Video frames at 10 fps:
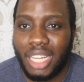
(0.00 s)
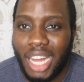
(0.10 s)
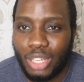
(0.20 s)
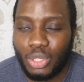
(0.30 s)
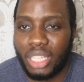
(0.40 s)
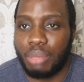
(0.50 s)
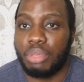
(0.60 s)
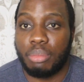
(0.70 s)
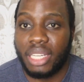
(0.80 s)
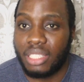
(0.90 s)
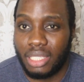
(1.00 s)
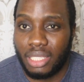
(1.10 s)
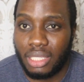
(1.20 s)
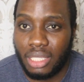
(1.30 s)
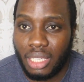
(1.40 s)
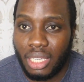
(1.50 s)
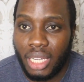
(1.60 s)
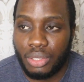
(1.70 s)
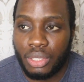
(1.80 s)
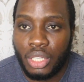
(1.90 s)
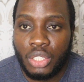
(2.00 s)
actually implementing it, you know?